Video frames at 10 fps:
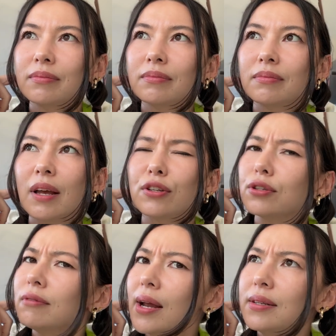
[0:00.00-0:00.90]
like 2
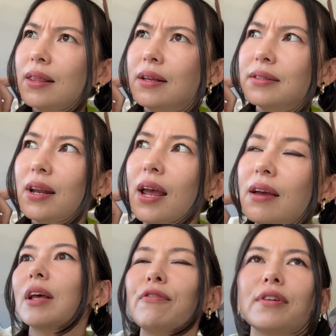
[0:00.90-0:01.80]
rides I think today.
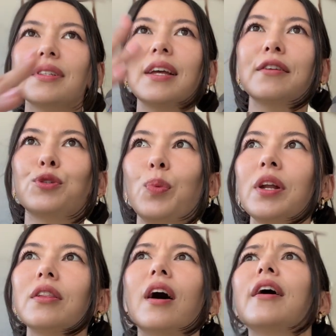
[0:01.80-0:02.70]
It feels like there's been
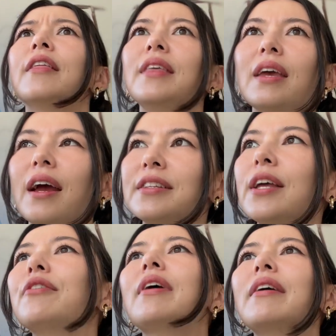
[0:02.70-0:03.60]
a lot in the
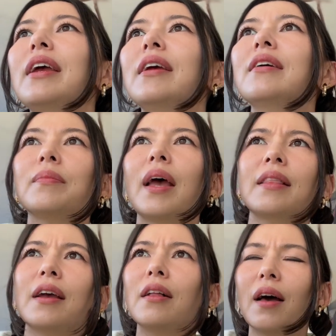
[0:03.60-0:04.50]
itinerary and
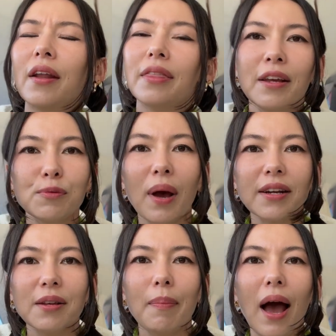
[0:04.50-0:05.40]
like a lot of things back
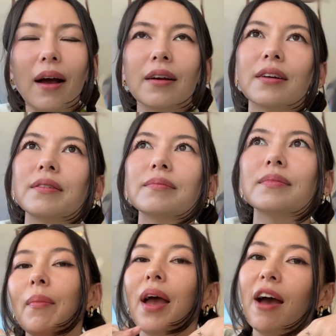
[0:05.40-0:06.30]
to back.
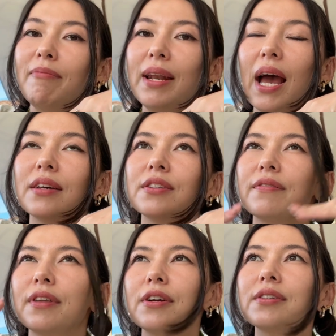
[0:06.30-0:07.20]
I have been asked if
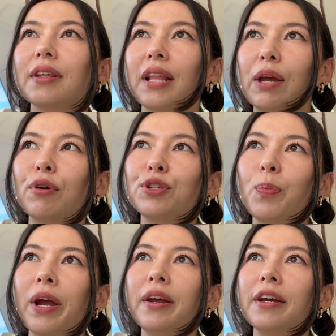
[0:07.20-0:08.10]
there's a language
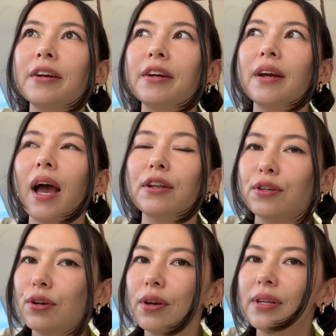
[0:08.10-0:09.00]
barrier at
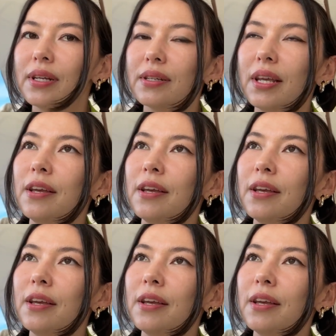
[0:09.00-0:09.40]
Tokyo Disney,